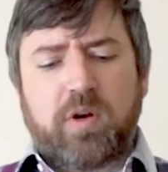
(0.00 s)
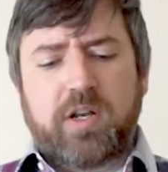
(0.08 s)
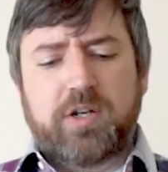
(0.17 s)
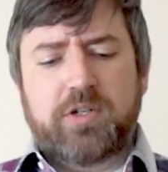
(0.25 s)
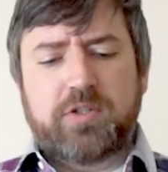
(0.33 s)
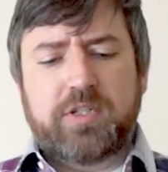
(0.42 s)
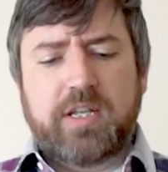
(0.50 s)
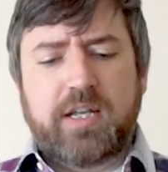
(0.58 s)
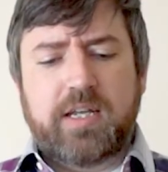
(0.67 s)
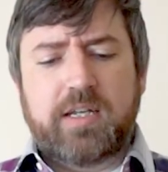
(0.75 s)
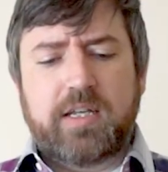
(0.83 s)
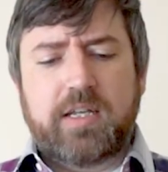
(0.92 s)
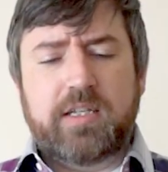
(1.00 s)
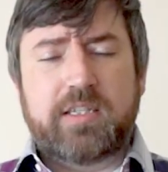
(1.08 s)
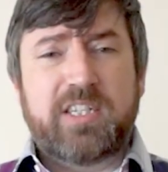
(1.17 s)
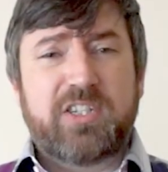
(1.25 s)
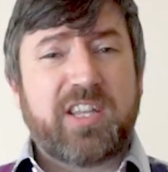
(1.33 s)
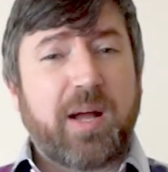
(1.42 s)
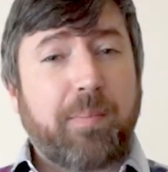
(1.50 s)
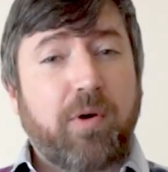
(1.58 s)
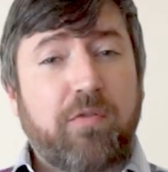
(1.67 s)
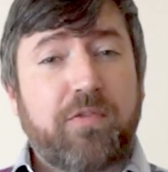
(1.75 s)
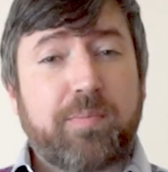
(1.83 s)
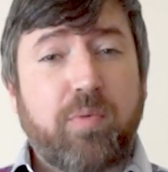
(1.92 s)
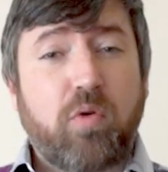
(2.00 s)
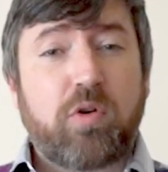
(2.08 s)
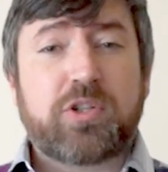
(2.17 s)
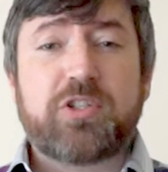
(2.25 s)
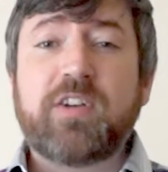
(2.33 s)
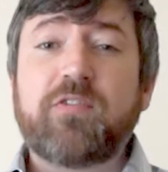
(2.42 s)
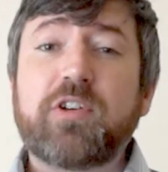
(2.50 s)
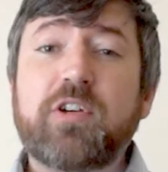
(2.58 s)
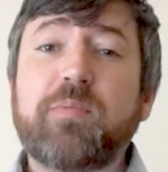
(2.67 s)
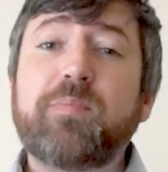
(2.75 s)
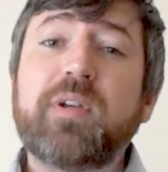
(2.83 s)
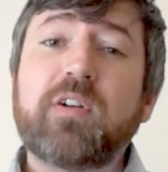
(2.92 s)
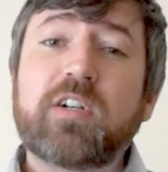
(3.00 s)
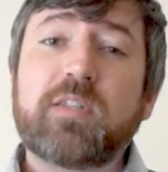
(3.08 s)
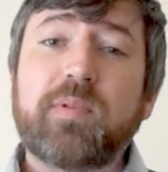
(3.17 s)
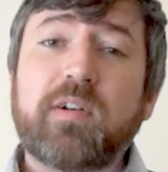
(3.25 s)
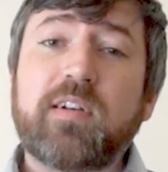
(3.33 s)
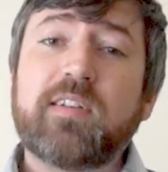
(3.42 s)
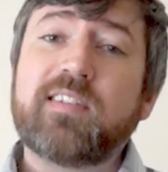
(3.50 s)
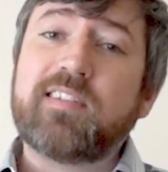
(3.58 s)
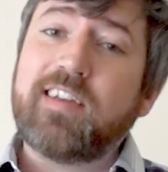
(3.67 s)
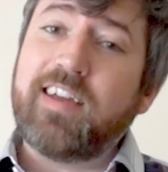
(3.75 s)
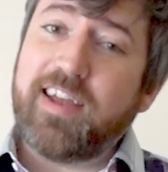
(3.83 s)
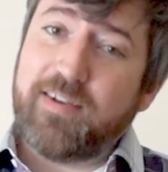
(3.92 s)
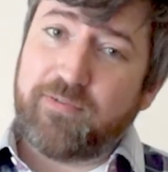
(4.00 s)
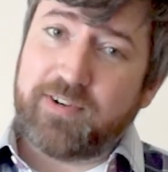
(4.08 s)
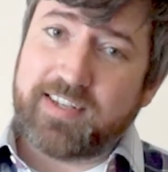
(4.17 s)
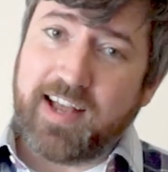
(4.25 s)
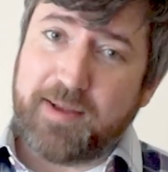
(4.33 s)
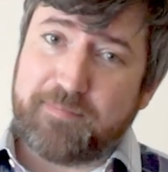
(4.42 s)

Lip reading: gonna do today is teach you that perfect pour so you have a good beer experience every time.